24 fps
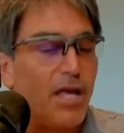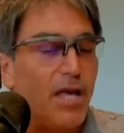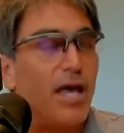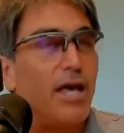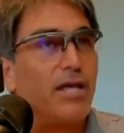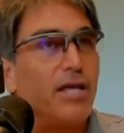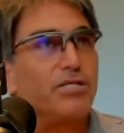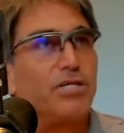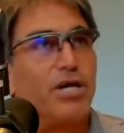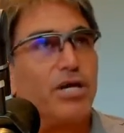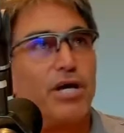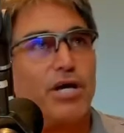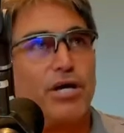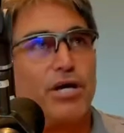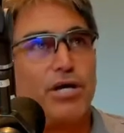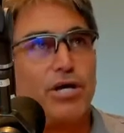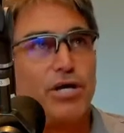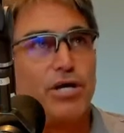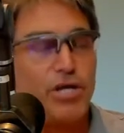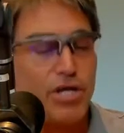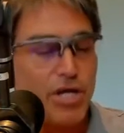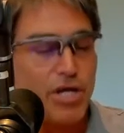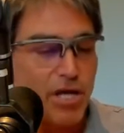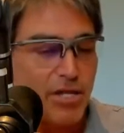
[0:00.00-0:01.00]
So
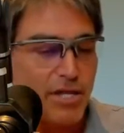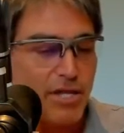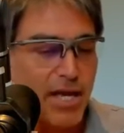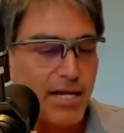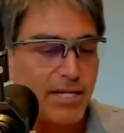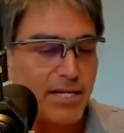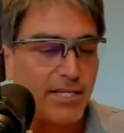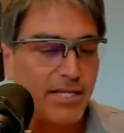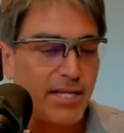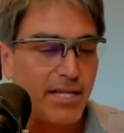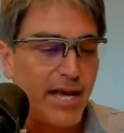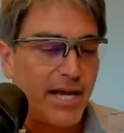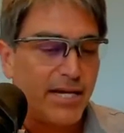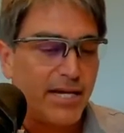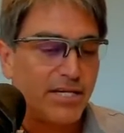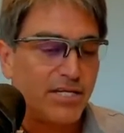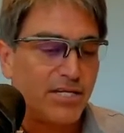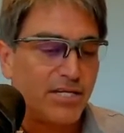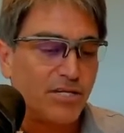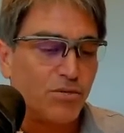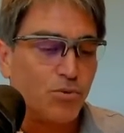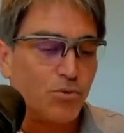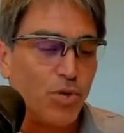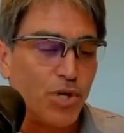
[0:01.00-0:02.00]

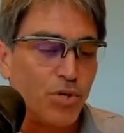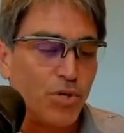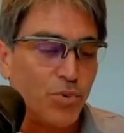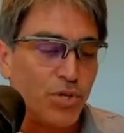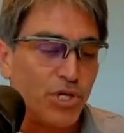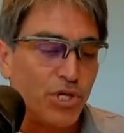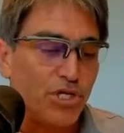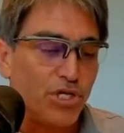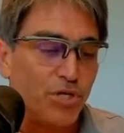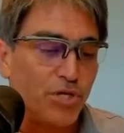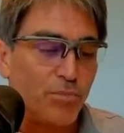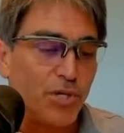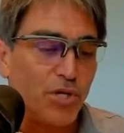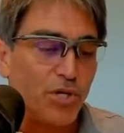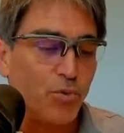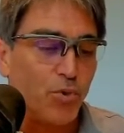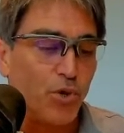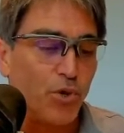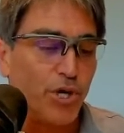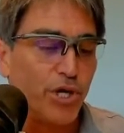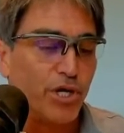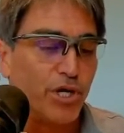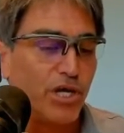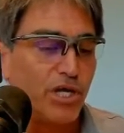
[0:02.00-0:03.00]
that's what we should be
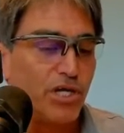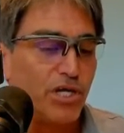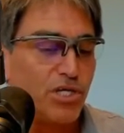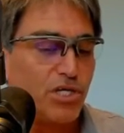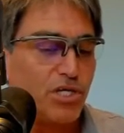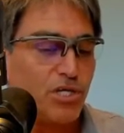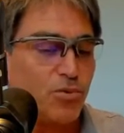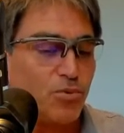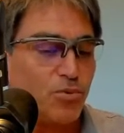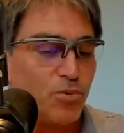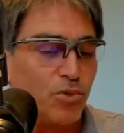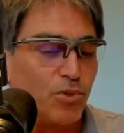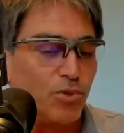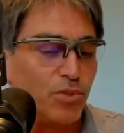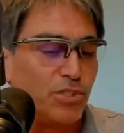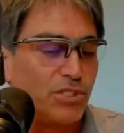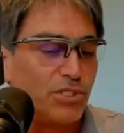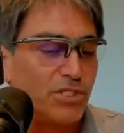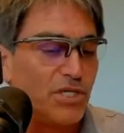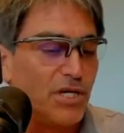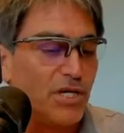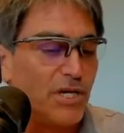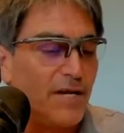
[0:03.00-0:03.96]
working towards.